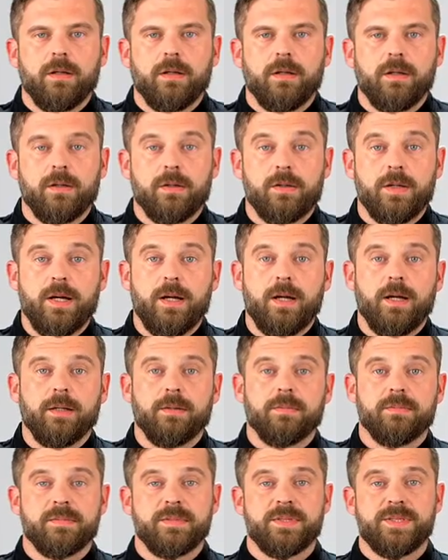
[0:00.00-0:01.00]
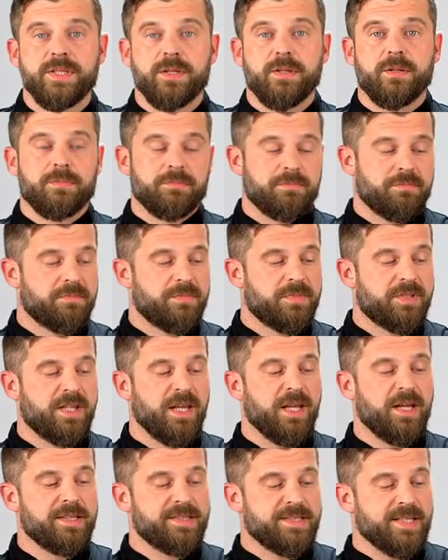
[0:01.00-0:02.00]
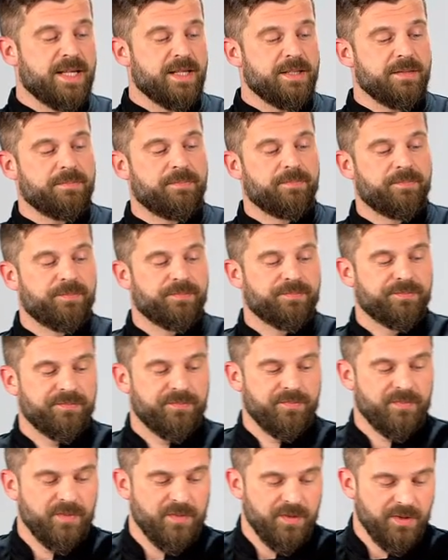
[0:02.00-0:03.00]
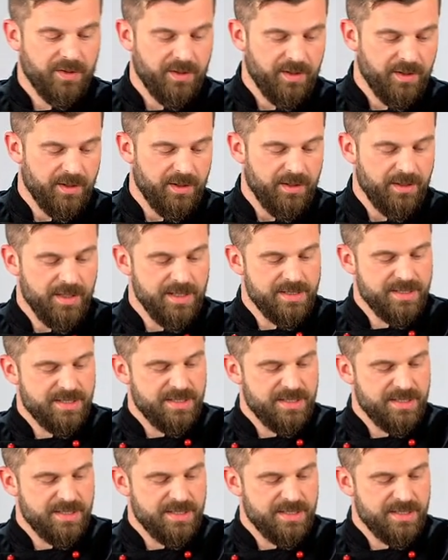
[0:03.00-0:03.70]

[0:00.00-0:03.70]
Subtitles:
All right, so they're done. Let's